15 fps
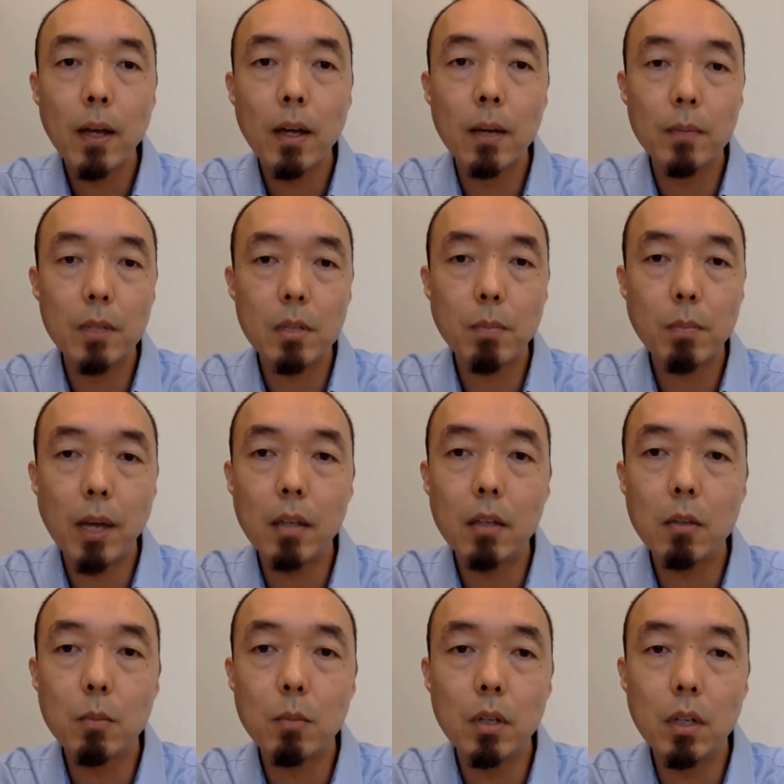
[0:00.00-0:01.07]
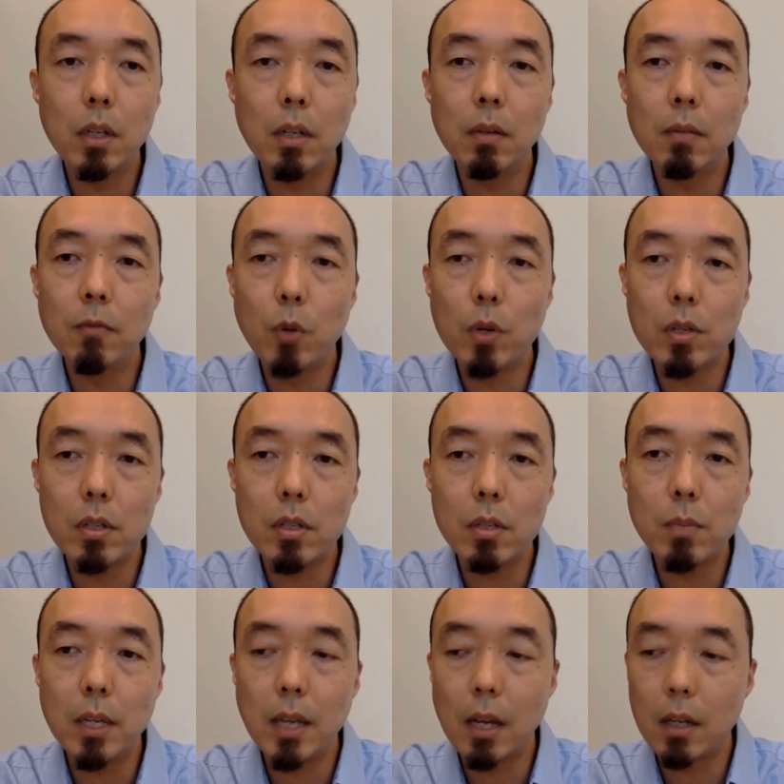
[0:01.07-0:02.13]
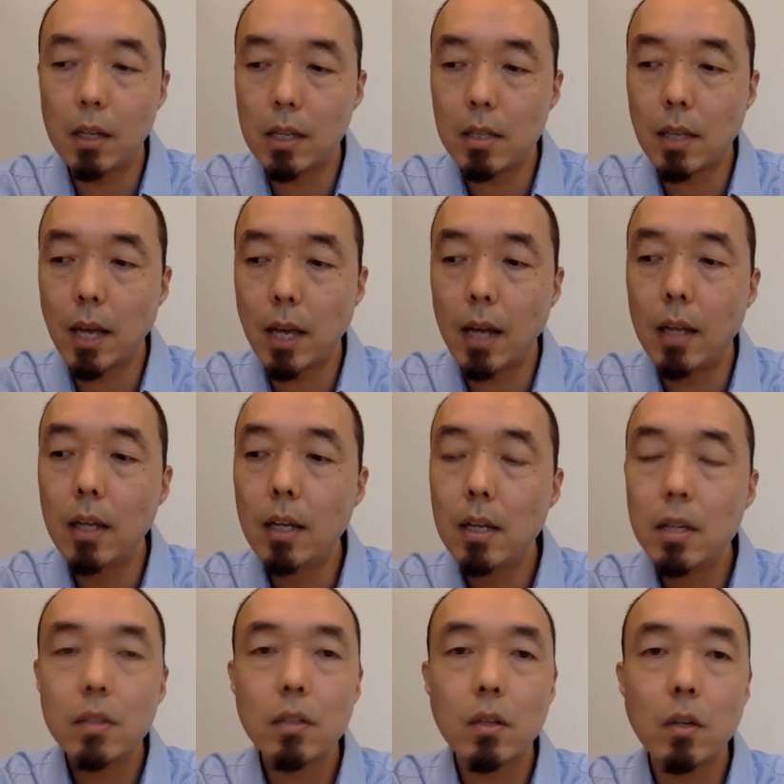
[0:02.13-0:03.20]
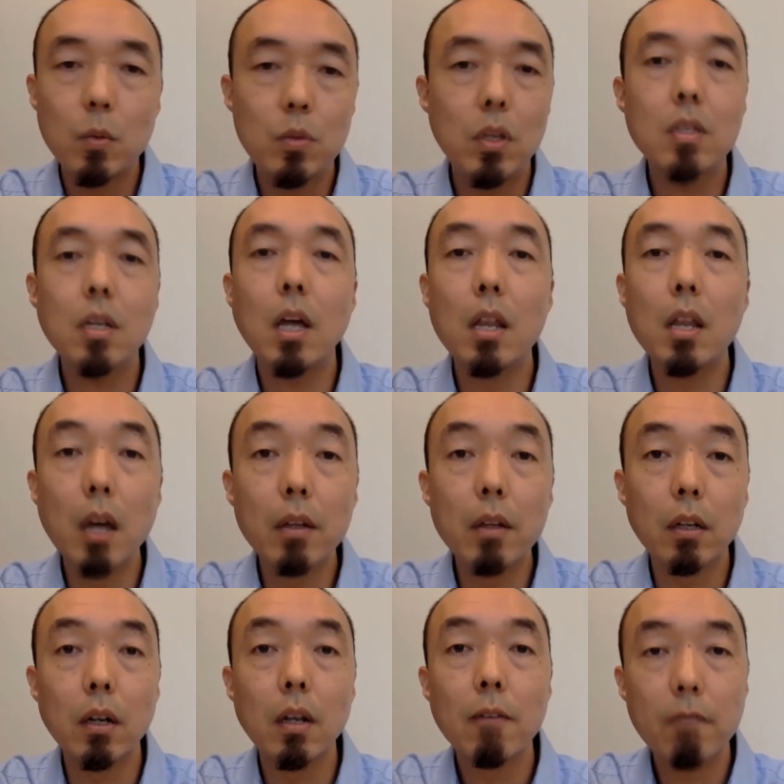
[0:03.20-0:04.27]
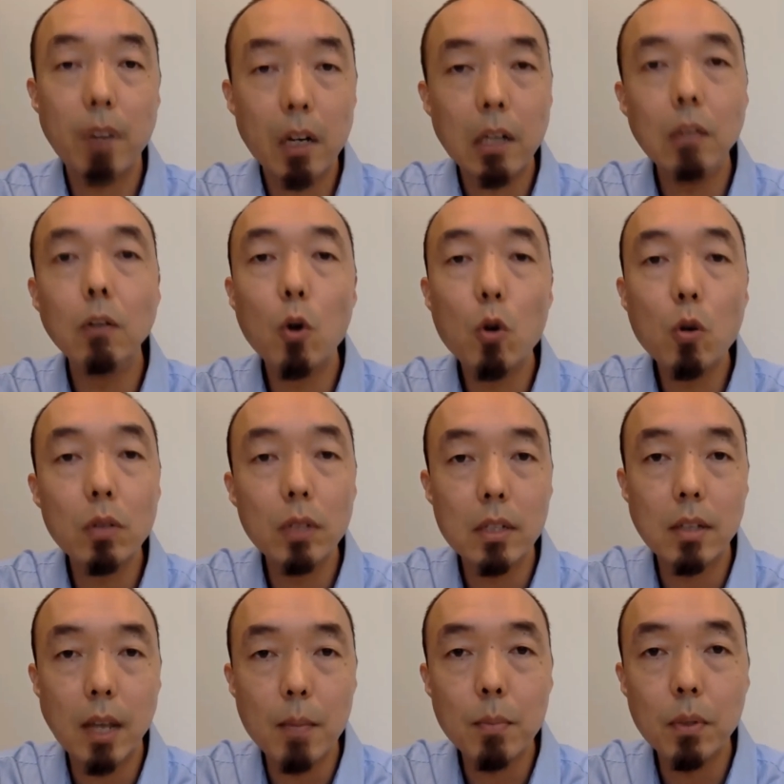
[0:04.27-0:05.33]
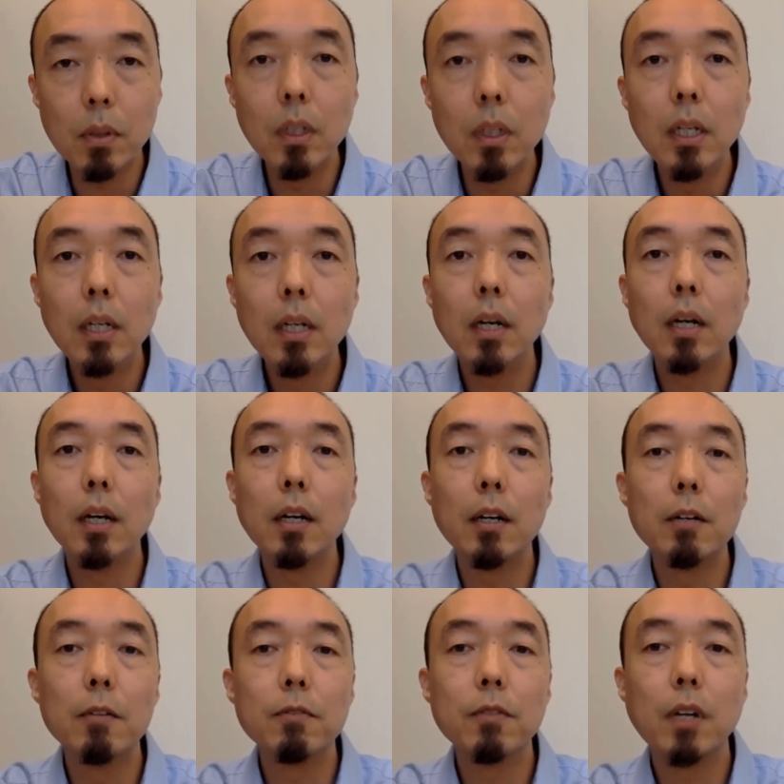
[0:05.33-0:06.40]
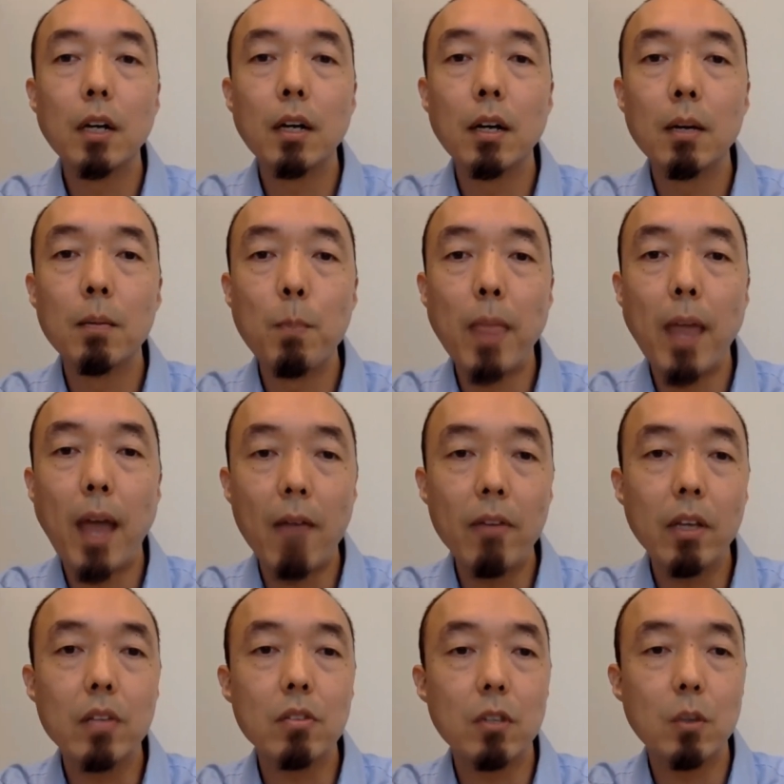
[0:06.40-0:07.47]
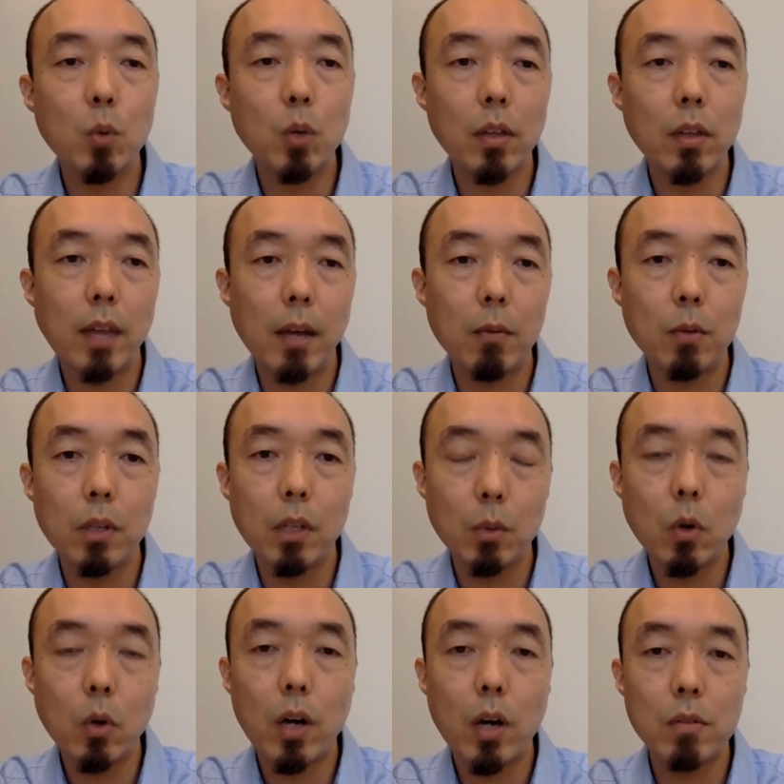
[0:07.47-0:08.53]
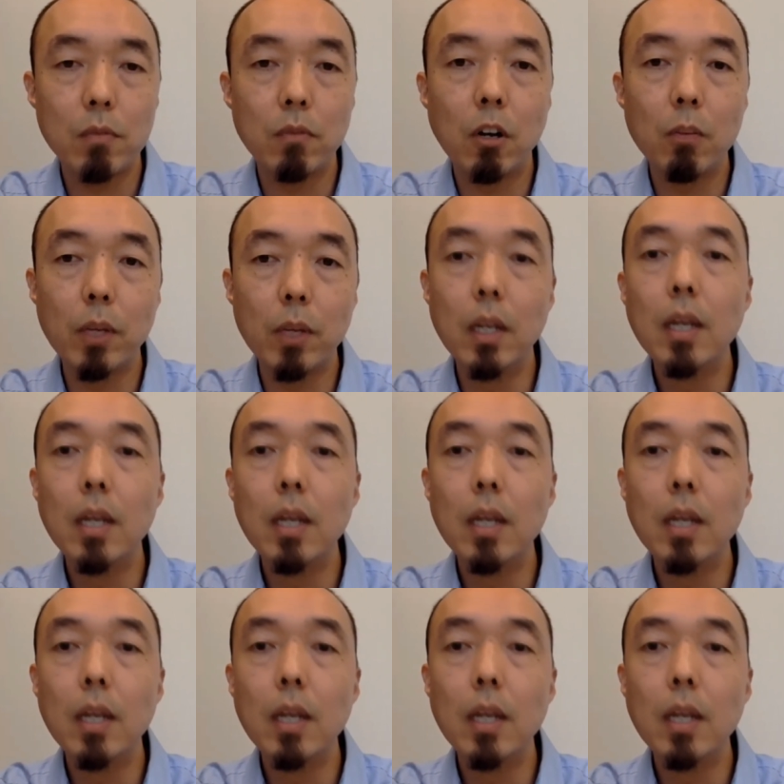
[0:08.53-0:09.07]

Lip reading: despite community voices speaking out against that. So just another very local example of advocacy work that really requires involvement.